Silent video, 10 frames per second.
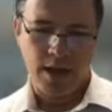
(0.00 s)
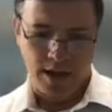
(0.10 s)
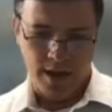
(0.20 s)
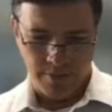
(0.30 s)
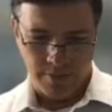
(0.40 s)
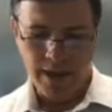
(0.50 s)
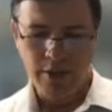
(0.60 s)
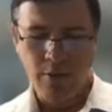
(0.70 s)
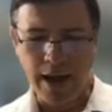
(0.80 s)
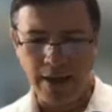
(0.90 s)
Um, yeah. Either
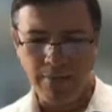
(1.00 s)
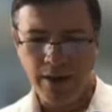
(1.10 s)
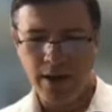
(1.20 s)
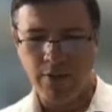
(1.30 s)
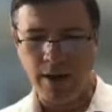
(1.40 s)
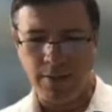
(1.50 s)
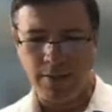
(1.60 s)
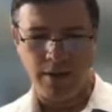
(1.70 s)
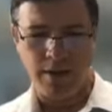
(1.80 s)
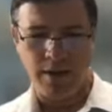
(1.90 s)
way, either way,
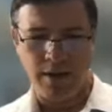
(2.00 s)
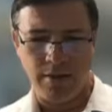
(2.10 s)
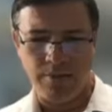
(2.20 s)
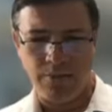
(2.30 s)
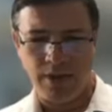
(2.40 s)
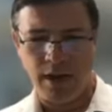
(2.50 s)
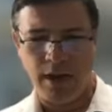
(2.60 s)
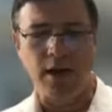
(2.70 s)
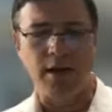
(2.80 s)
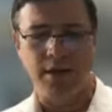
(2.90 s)
the the, the
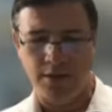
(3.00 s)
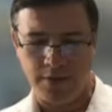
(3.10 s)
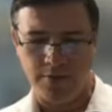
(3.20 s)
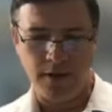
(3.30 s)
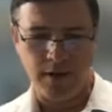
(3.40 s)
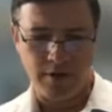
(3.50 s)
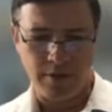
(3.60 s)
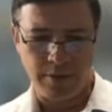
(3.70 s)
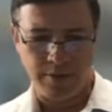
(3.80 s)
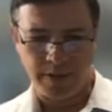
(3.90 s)
halacha does not follow
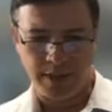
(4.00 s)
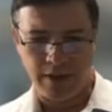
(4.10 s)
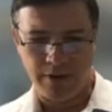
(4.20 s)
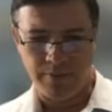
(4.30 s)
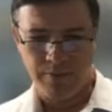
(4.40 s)
Ben Basser.